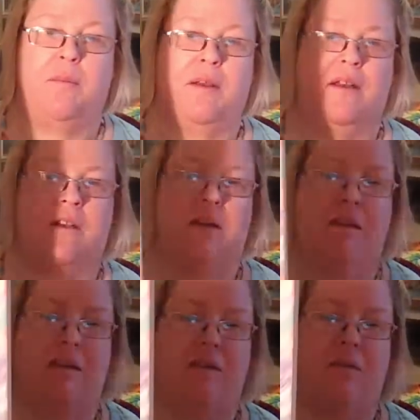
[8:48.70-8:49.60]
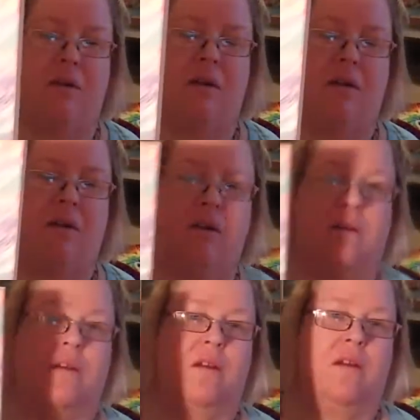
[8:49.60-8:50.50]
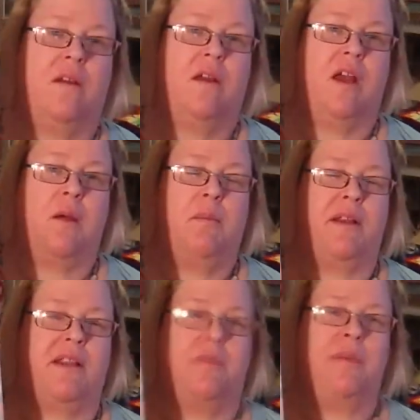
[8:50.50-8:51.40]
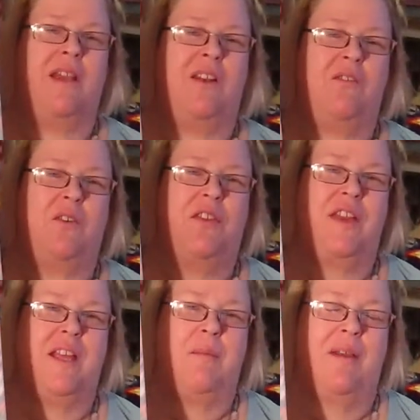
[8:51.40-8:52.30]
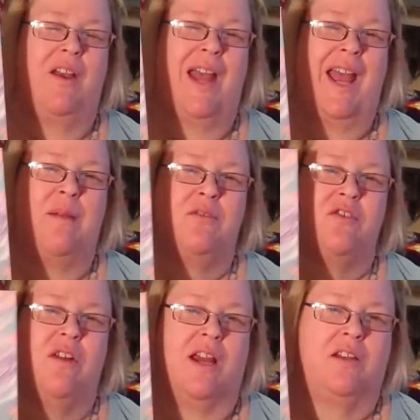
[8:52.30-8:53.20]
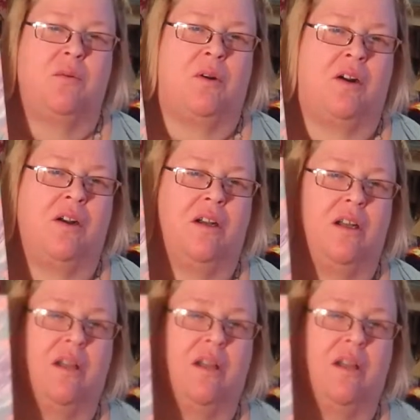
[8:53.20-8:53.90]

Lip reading: I painted it this way. But the beautiful thing about abstract work